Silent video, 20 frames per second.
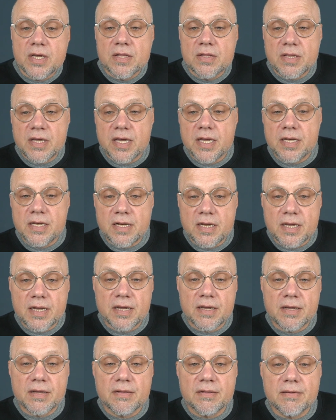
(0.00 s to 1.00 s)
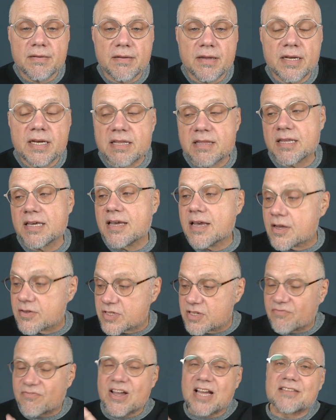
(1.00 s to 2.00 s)
than anything else.
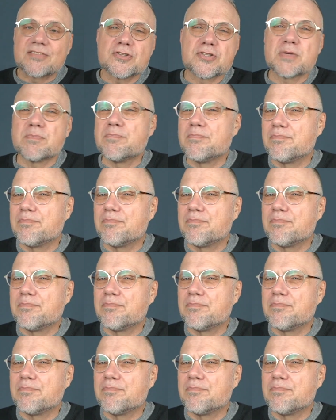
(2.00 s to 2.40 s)
In fact, there's a